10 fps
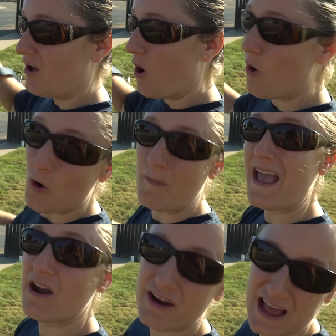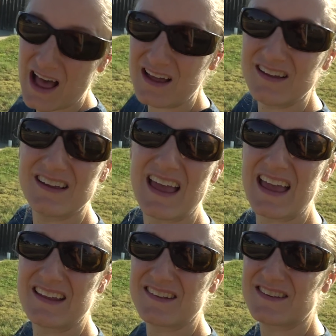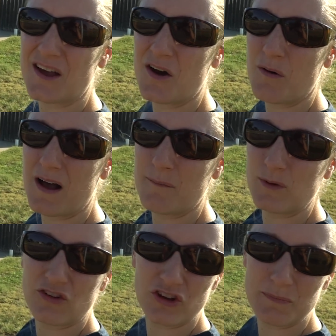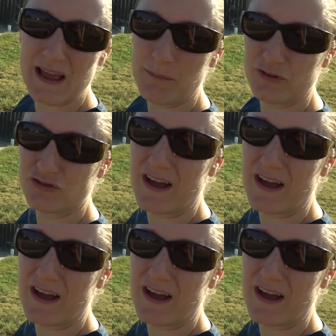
home area, and so we should be able to